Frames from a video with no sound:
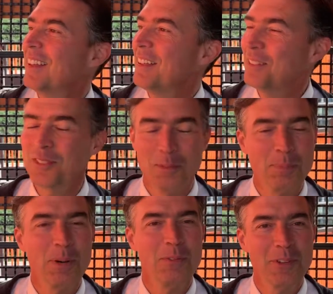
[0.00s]
This is the
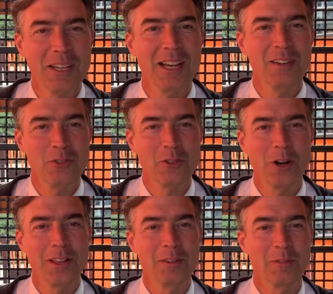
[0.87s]
perfect kind of
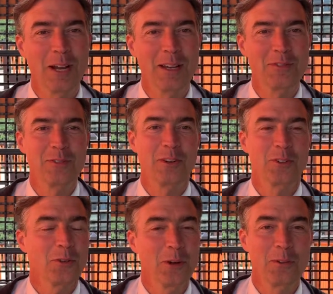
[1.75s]
trolley ride for
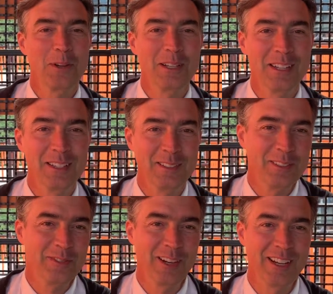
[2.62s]
21 Days to
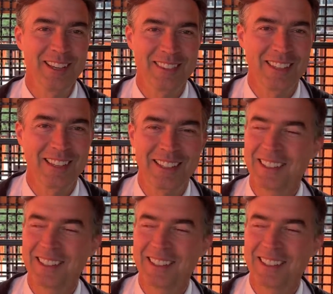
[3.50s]
Fred, I think.